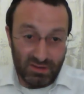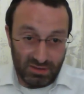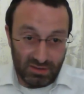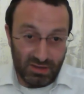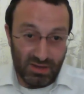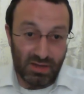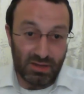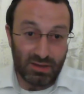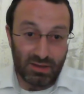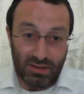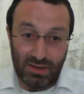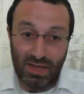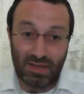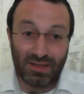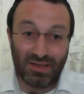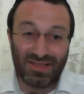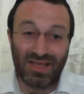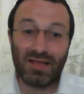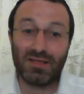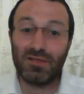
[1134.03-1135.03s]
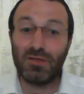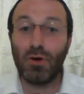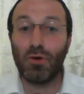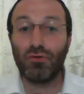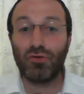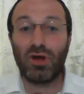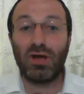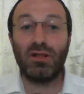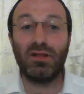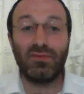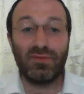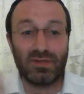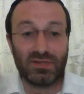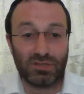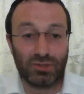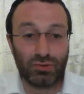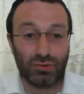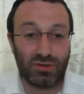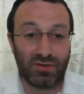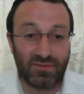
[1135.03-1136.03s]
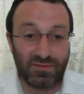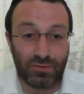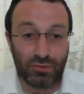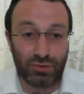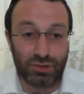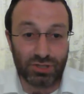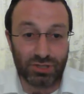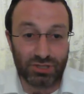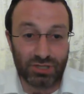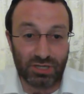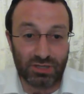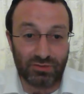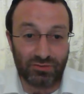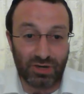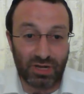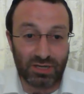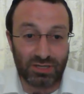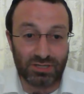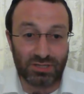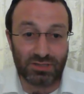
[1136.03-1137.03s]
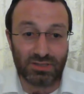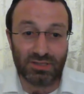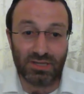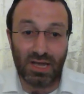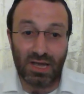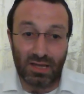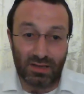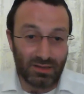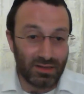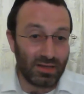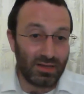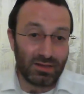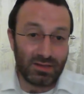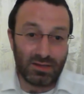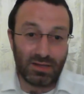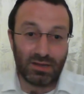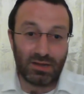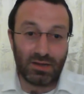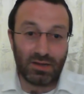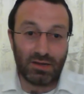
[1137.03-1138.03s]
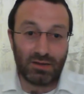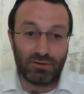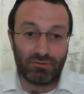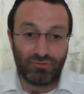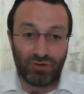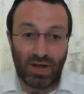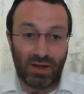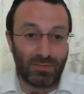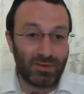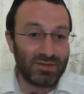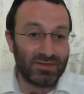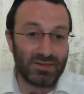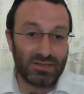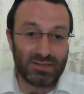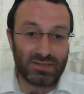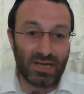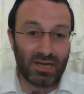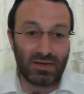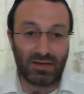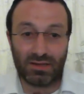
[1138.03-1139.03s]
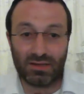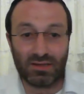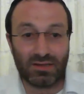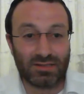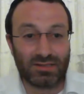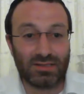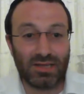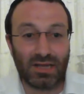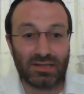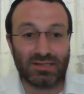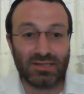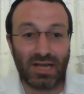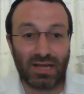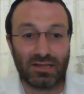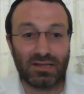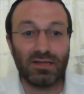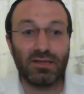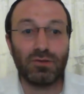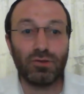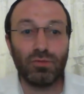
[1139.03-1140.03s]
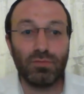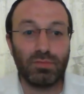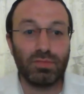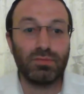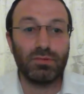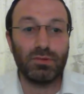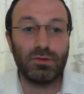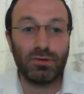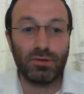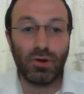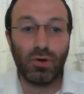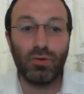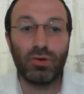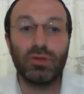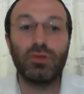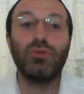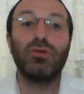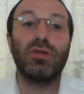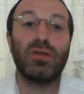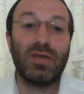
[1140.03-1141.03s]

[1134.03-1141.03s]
and it had no relevance to the future generations, then the rabbis decided this does not need to go into the